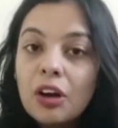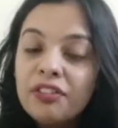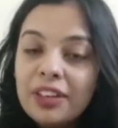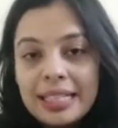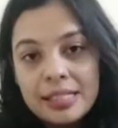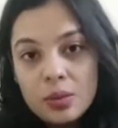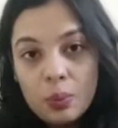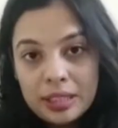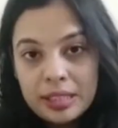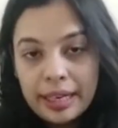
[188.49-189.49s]
of less than
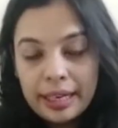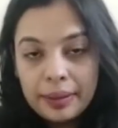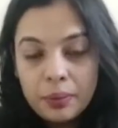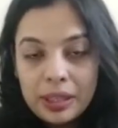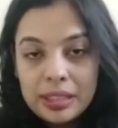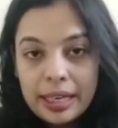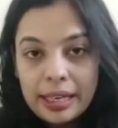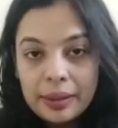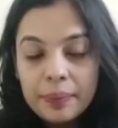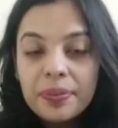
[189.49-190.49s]
1 second. 1
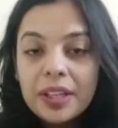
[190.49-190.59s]
second.